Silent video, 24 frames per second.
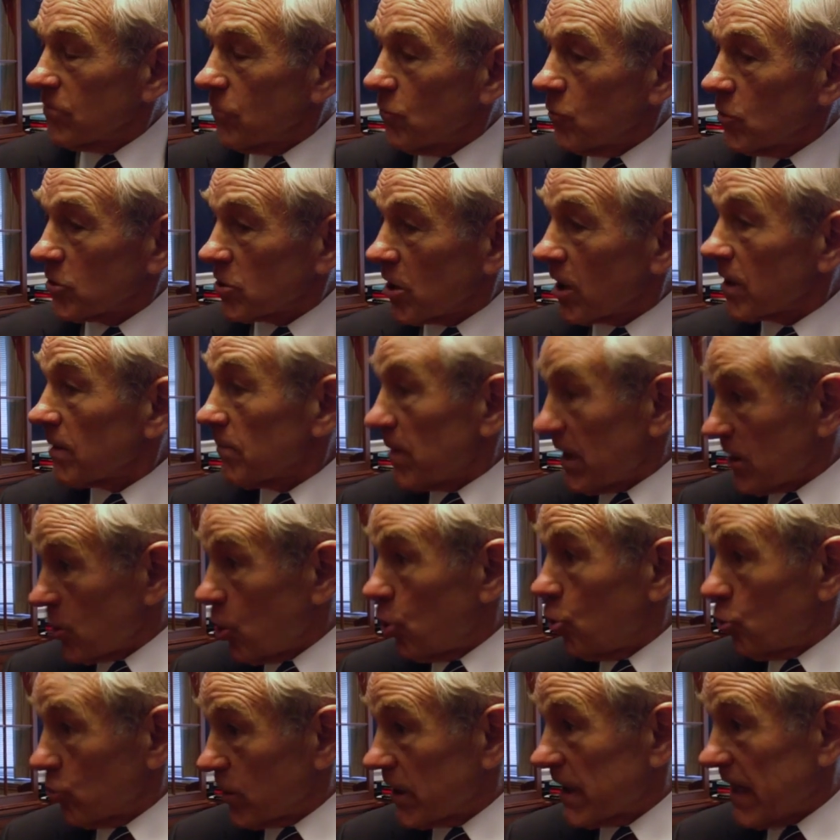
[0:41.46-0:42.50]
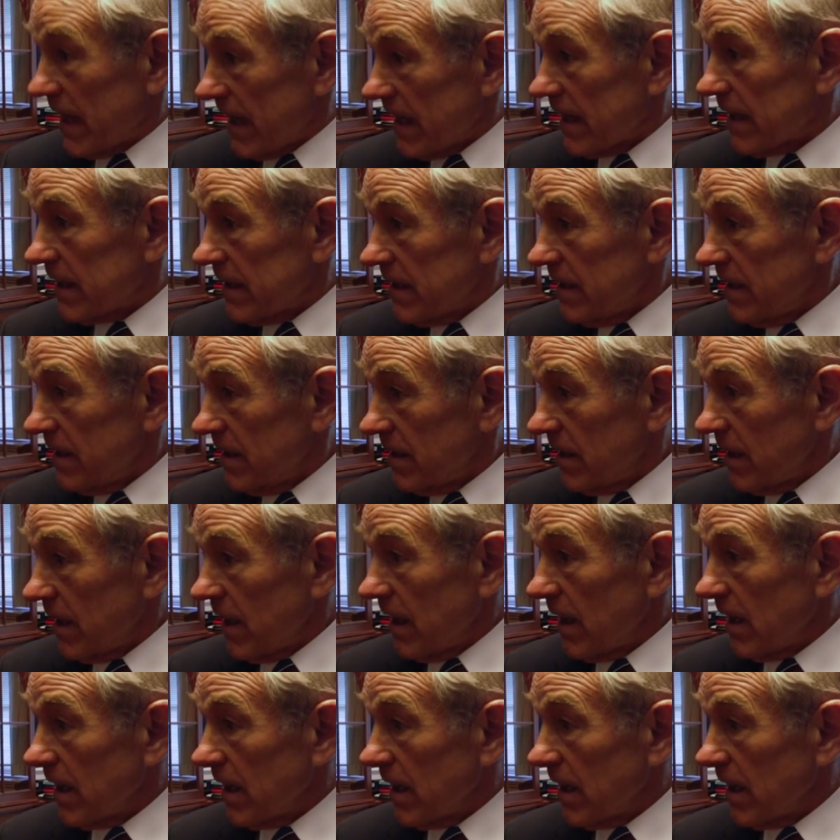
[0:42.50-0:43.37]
we're talking about gold again,